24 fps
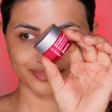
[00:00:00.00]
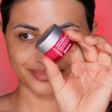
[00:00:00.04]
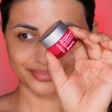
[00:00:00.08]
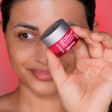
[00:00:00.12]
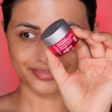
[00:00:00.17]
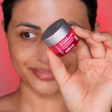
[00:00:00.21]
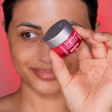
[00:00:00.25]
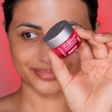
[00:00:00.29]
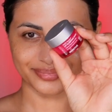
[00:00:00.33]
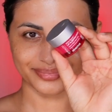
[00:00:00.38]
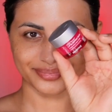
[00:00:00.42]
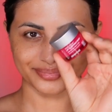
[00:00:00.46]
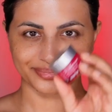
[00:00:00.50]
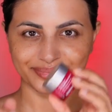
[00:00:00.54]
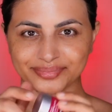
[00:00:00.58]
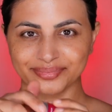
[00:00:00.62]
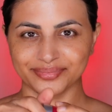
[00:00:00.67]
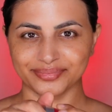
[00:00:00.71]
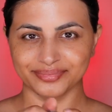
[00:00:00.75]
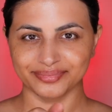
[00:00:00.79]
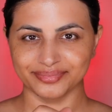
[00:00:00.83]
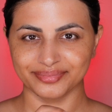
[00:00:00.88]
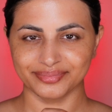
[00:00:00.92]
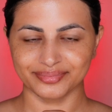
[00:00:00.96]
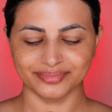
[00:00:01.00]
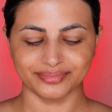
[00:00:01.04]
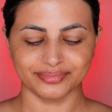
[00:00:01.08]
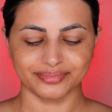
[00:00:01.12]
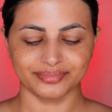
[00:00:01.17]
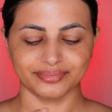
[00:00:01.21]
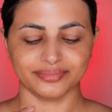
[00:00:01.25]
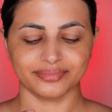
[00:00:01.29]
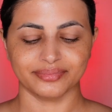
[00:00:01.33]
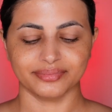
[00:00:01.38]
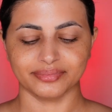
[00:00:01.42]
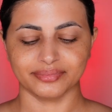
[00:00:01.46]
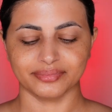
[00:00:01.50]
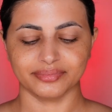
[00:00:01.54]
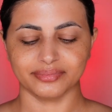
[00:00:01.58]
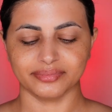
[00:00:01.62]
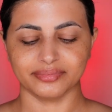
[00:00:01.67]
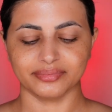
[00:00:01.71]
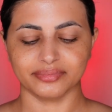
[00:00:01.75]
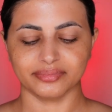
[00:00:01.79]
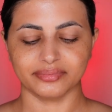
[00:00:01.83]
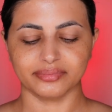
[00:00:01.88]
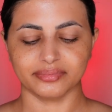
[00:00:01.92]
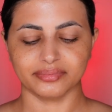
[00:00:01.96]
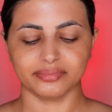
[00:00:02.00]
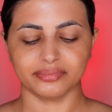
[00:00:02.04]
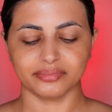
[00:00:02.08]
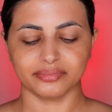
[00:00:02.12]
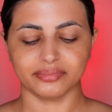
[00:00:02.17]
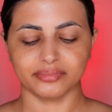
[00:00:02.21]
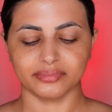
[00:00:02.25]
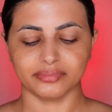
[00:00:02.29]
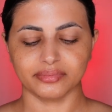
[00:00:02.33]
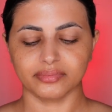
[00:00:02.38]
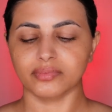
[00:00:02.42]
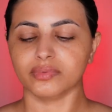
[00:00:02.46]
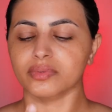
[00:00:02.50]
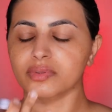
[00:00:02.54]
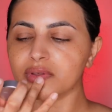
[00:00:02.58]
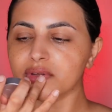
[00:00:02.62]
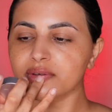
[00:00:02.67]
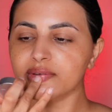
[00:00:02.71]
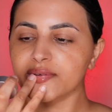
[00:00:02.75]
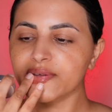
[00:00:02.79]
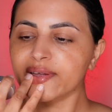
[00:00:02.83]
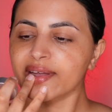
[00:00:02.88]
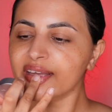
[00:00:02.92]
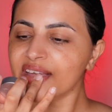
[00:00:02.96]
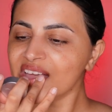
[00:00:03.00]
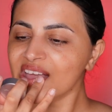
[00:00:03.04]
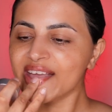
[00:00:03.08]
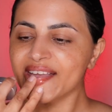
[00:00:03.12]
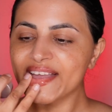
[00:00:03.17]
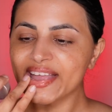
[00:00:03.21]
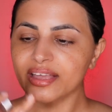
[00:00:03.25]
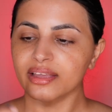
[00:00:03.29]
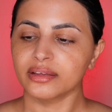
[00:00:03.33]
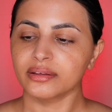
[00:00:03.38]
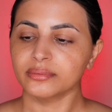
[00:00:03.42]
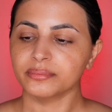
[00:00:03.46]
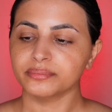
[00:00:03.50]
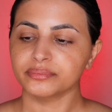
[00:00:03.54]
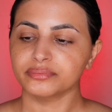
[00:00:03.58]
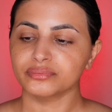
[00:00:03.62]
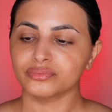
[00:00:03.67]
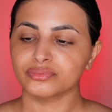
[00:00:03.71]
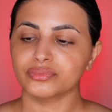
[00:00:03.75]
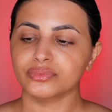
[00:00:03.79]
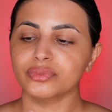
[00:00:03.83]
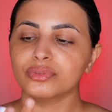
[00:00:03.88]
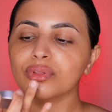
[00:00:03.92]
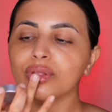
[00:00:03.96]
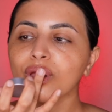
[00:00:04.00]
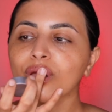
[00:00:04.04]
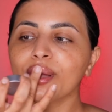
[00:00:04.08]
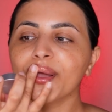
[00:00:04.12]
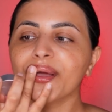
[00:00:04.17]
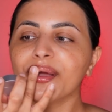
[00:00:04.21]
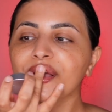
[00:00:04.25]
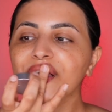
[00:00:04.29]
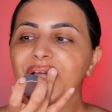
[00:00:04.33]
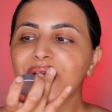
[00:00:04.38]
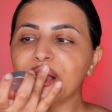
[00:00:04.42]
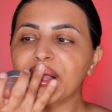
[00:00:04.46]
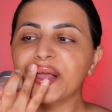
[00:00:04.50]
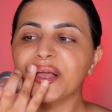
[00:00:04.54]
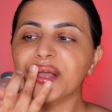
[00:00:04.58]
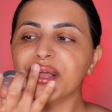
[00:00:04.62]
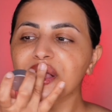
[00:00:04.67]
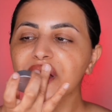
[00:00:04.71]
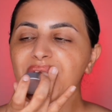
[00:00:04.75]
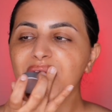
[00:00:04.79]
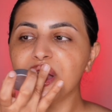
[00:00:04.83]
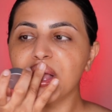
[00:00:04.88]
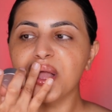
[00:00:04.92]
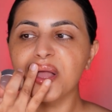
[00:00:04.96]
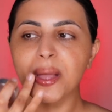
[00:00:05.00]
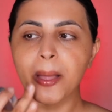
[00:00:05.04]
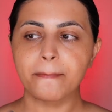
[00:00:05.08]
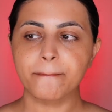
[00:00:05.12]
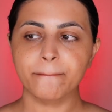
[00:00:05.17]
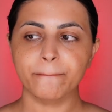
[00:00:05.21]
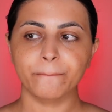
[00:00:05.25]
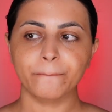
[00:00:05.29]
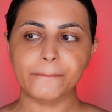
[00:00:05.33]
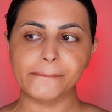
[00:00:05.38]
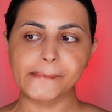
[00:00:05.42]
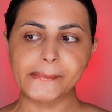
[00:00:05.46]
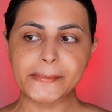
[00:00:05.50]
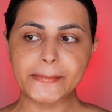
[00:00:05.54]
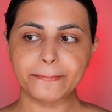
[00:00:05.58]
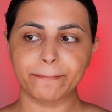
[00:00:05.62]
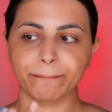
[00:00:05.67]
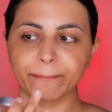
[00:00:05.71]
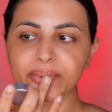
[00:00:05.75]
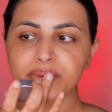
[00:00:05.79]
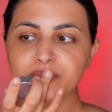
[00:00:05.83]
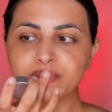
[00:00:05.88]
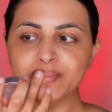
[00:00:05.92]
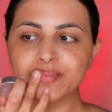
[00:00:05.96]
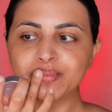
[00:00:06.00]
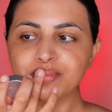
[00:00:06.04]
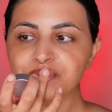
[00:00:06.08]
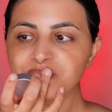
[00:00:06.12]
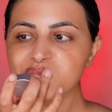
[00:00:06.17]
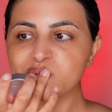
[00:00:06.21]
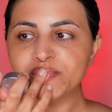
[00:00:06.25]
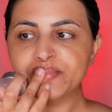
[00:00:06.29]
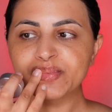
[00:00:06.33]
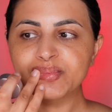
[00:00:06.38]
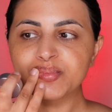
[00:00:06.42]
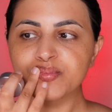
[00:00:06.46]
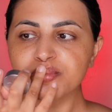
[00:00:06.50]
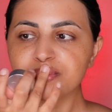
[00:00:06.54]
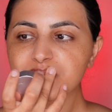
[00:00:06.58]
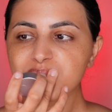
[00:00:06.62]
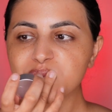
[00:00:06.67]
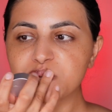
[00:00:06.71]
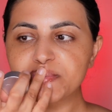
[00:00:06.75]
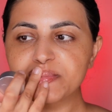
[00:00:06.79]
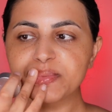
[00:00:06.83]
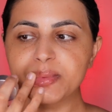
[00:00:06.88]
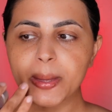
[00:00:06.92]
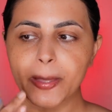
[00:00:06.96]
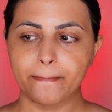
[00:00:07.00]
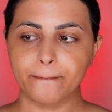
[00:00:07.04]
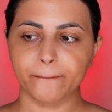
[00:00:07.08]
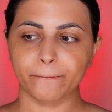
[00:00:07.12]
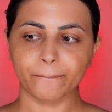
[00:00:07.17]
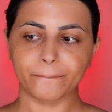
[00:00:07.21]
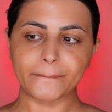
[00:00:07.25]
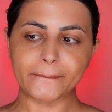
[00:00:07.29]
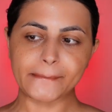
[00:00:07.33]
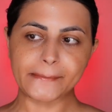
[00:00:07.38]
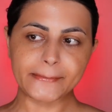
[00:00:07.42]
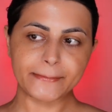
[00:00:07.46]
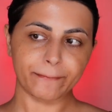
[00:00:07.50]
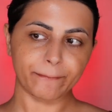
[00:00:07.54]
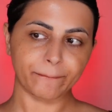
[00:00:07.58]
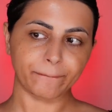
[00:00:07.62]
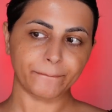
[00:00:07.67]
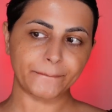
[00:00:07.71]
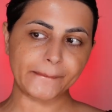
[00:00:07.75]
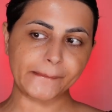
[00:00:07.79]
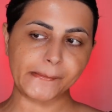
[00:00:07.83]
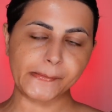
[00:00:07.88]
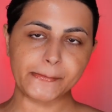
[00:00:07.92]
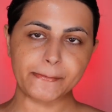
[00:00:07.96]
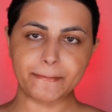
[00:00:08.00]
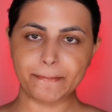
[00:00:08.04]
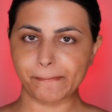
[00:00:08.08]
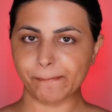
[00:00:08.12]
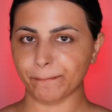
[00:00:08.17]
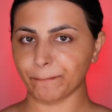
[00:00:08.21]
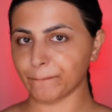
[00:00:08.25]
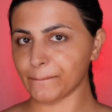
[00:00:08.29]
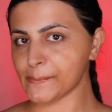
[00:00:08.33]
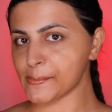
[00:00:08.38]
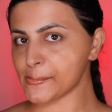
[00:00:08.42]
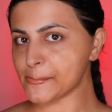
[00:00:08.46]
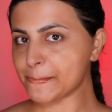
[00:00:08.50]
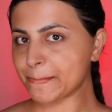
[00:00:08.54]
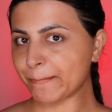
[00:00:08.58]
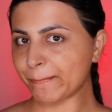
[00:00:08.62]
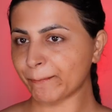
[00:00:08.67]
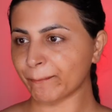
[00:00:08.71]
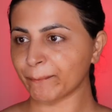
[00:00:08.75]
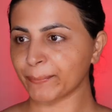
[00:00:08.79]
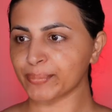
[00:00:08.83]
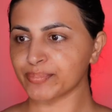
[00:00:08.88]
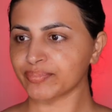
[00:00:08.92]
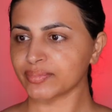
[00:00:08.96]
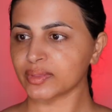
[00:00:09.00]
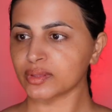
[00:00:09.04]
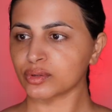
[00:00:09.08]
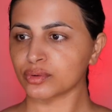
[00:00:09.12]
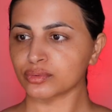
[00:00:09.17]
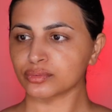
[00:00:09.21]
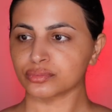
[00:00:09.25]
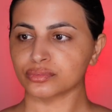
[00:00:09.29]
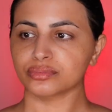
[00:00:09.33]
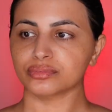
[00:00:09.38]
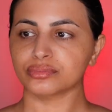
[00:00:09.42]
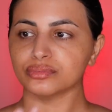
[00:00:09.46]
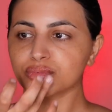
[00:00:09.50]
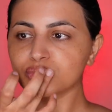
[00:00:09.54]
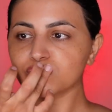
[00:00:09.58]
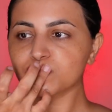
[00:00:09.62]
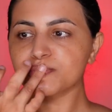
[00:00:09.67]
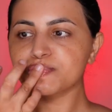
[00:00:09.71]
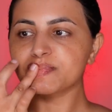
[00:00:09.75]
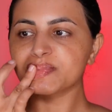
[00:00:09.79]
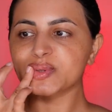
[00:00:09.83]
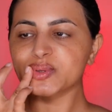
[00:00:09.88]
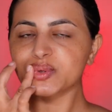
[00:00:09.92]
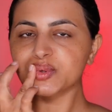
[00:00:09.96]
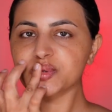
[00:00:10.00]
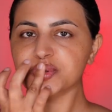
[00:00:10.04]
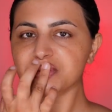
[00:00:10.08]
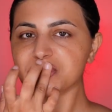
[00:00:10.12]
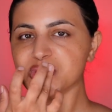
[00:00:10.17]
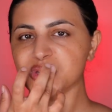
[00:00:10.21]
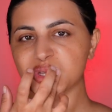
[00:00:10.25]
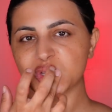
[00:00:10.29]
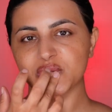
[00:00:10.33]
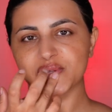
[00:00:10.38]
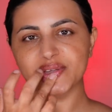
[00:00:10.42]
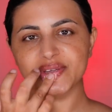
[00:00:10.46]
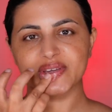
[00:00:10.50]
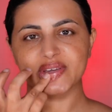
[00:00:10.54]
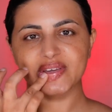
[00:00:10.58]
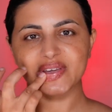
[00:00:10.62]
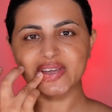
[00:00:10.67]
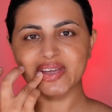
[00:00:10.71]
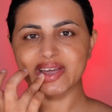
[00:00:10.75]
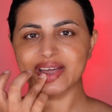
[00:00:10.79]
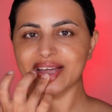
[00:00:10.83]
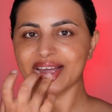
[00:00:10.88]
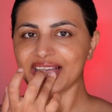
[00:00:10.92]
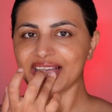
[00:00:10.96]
to create a smooth canvas, minimizes the appearance of pores, and ensures your makeup lasts longer. So make sure give yourself a few moments before we move on.